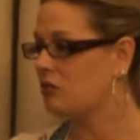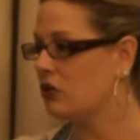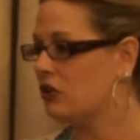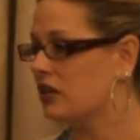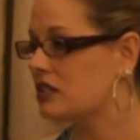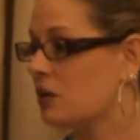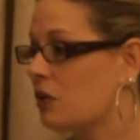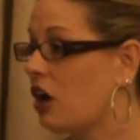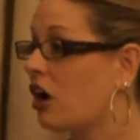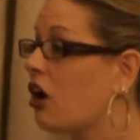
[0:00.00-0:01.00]
communities that
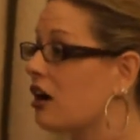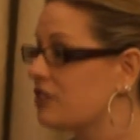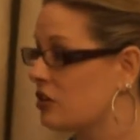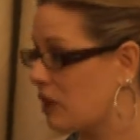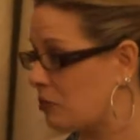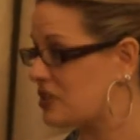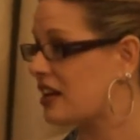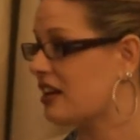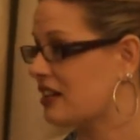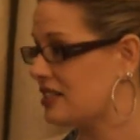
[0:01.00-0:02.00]
were not often
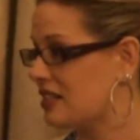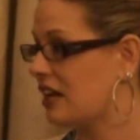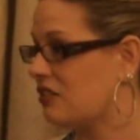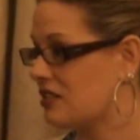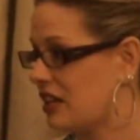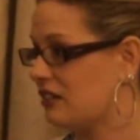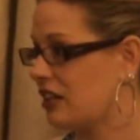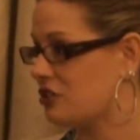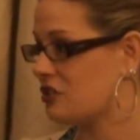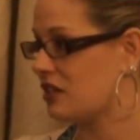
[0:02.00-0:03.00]
represented at the state
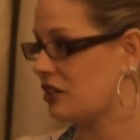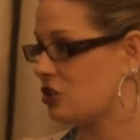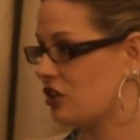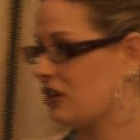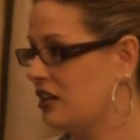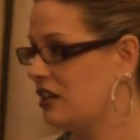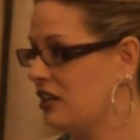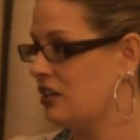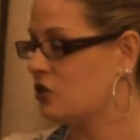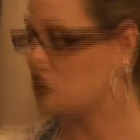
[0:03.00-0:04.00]
legislature.
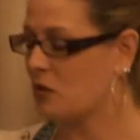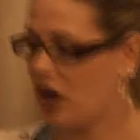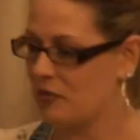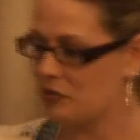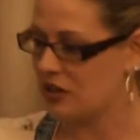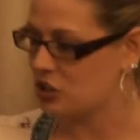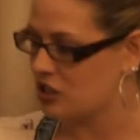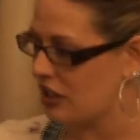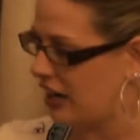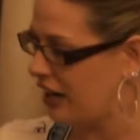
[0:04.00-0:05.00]
So as Muhammad
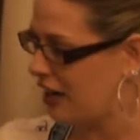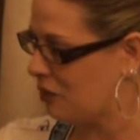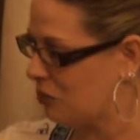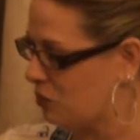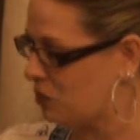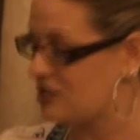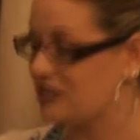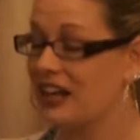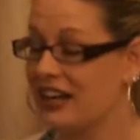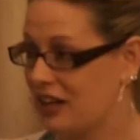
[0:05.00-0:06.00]
mentioned, I um, was
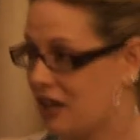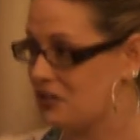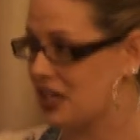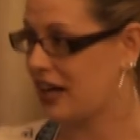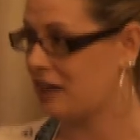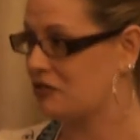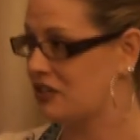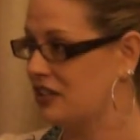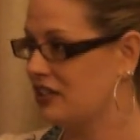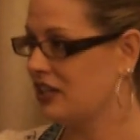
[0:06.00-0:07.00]
lucky enough to have
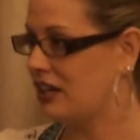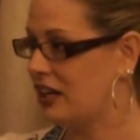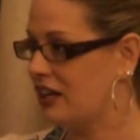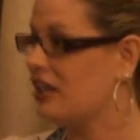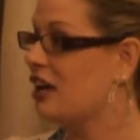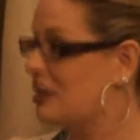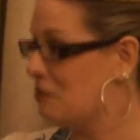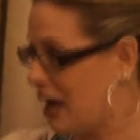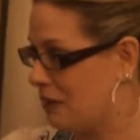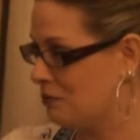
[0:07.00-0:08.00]
uh, a young
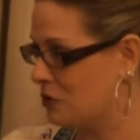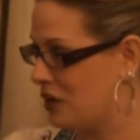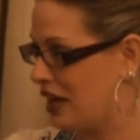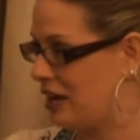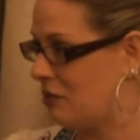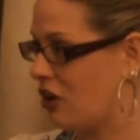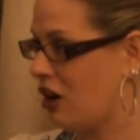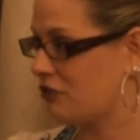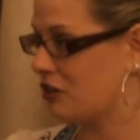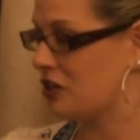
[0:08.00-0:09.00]
imam who came and
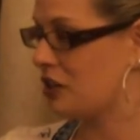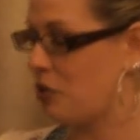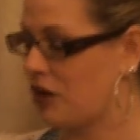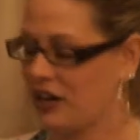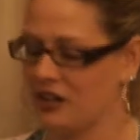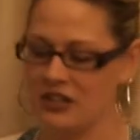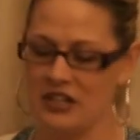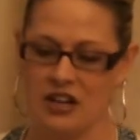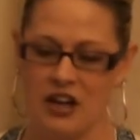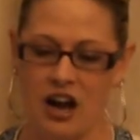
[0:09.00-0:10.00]
offered a prayer.
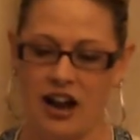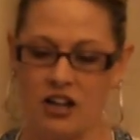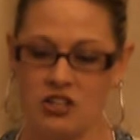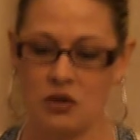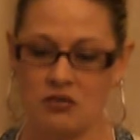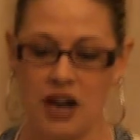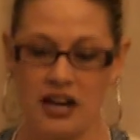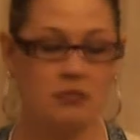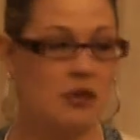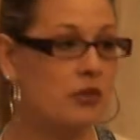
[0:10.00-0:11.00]
I also
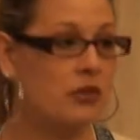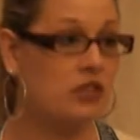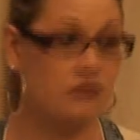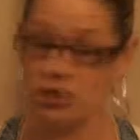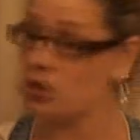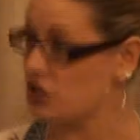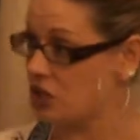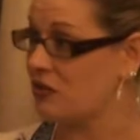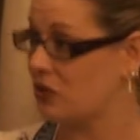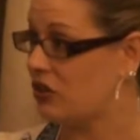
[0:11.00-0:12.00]
invited members of the Jewish
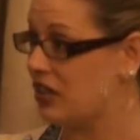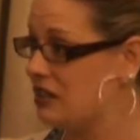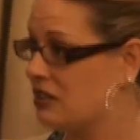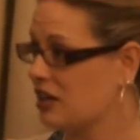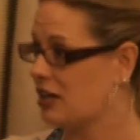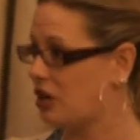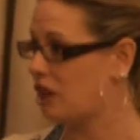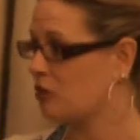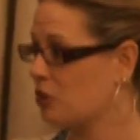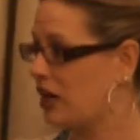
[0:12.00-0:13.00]
community to come and
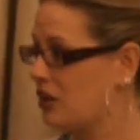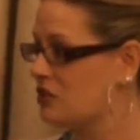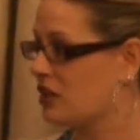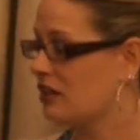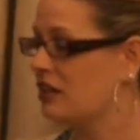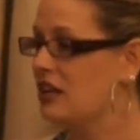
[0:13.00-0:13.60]
offer prayers, and